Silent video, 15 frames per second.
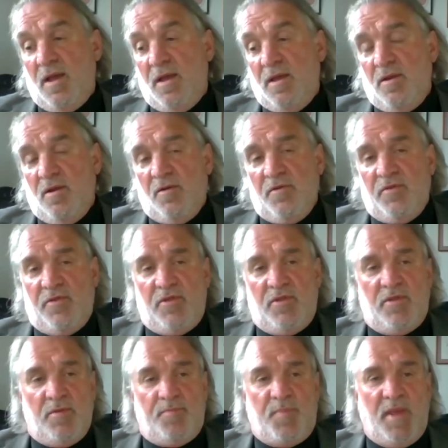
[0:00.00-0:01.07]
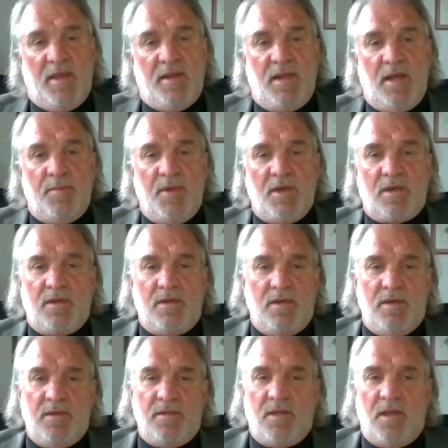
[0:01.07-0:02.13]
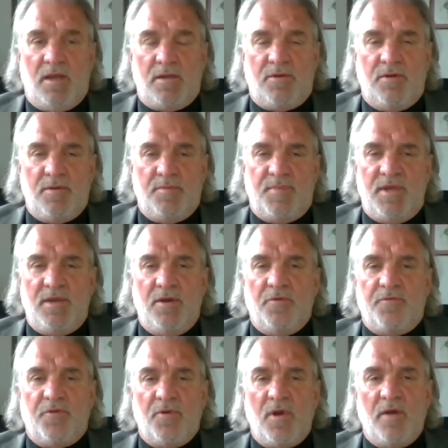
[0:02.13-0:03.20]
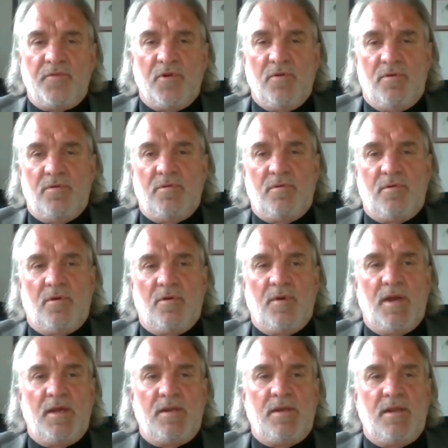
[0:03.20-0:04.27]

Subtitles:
the pandemic is not going to be here forever, all right?